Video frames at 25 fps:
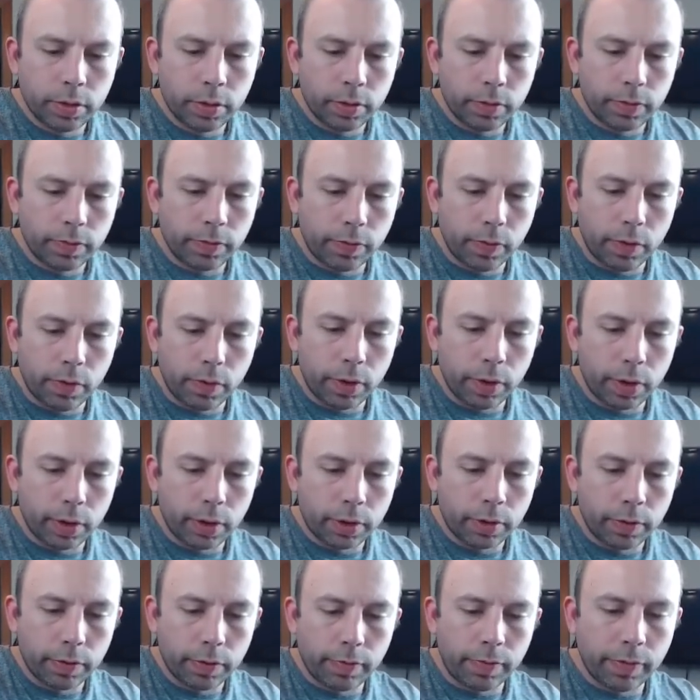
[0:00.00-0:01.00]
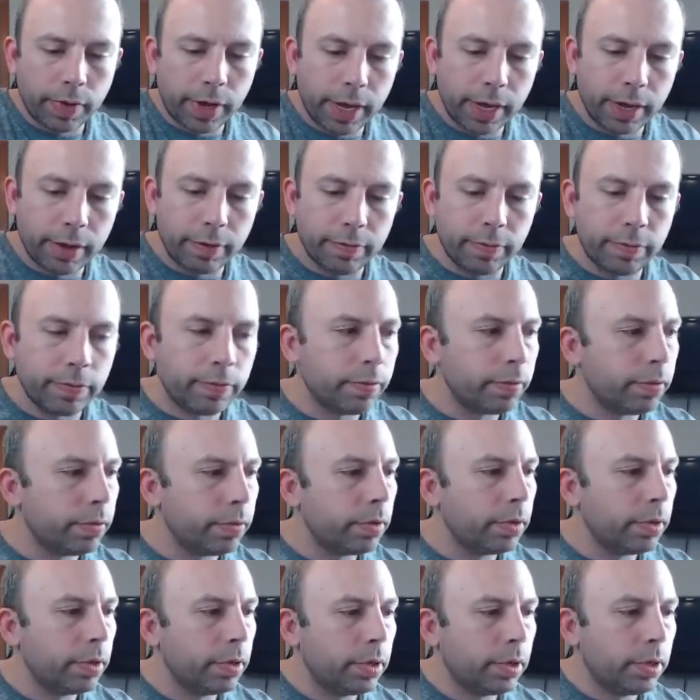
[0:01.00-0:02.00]
4, 5.
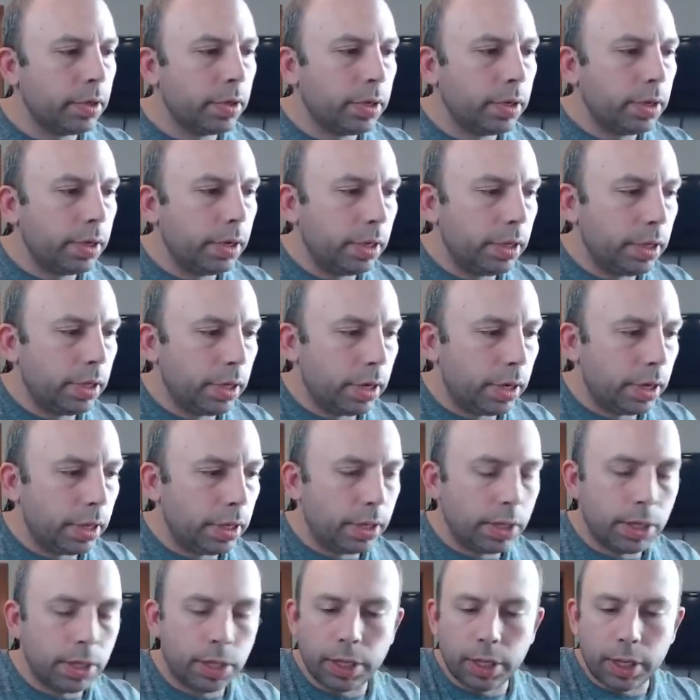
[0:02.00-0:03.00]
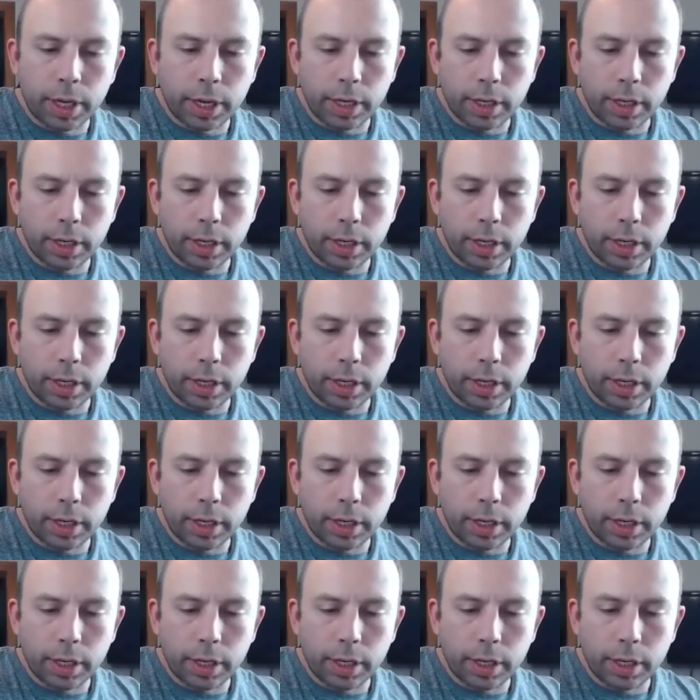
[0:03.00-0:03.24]
And then on this side,